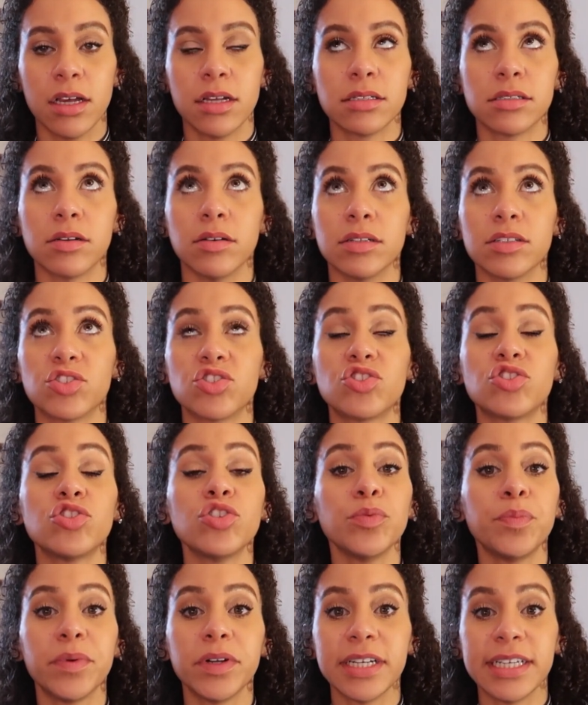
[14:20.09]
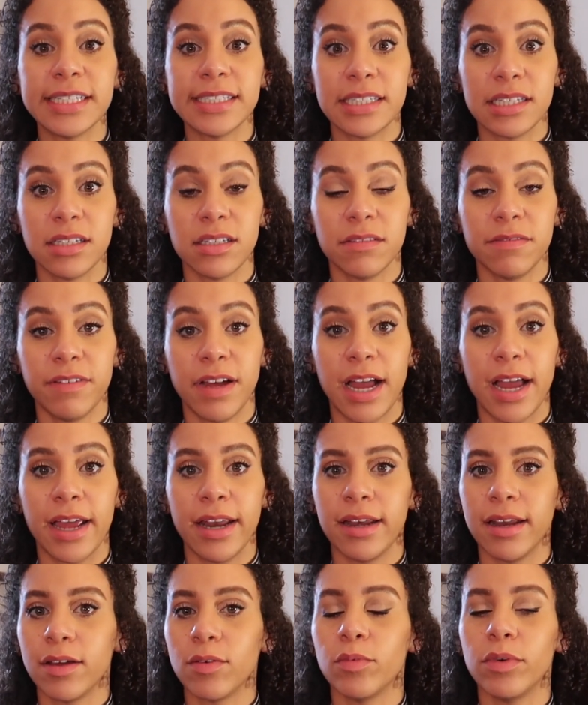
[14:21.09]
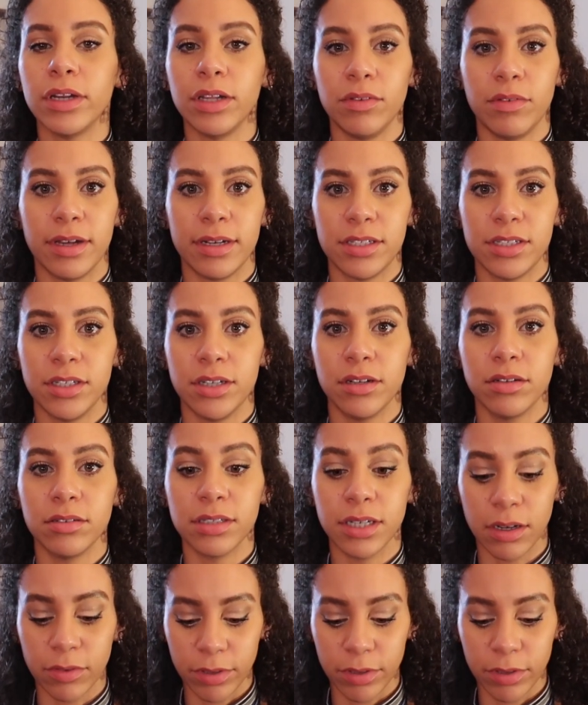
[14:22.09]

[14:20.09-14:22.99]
so it's super easy to find when you get to your hotel